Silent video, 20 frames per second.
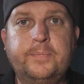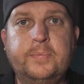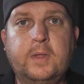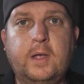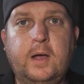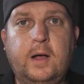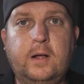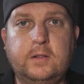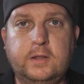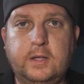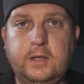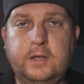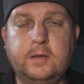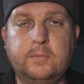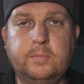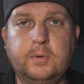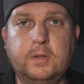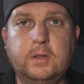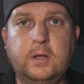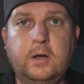I'll link
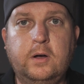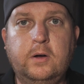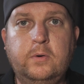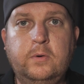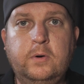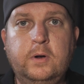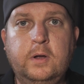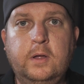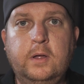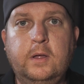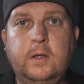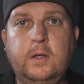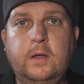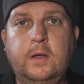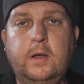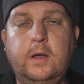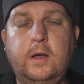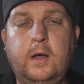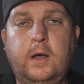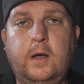it below.
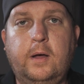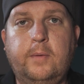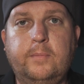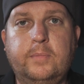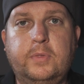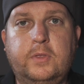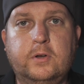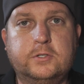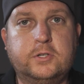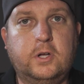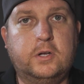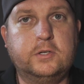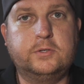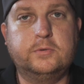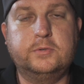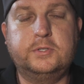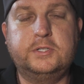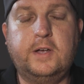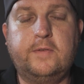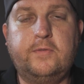There's also
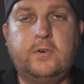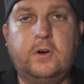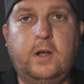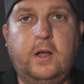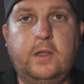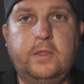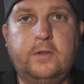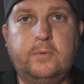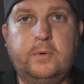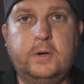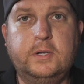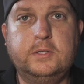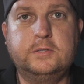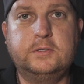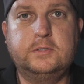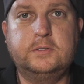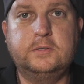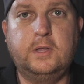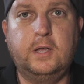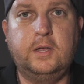several other
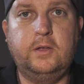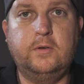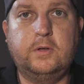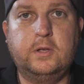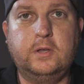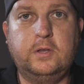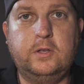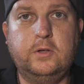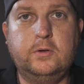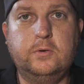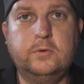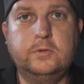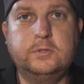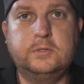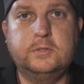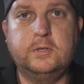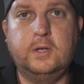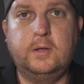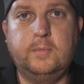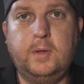ones that you can
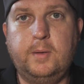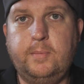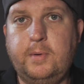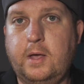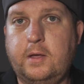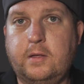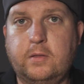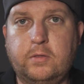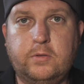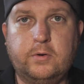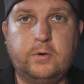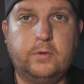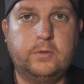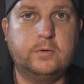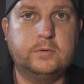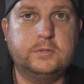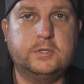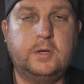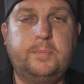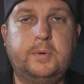use, and maybe I can throw
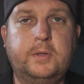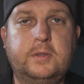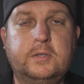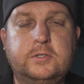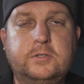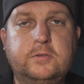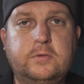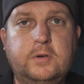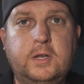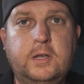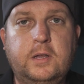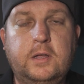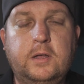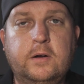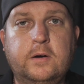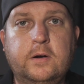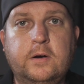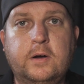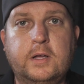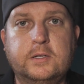those up on the screen
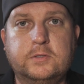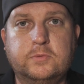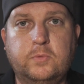here as